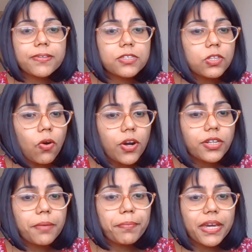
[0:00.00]
is not
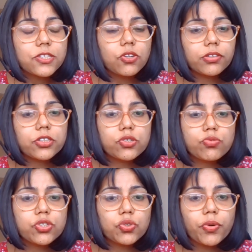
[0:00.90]
based on a true
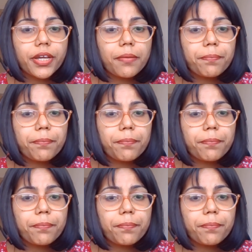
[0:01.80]
story.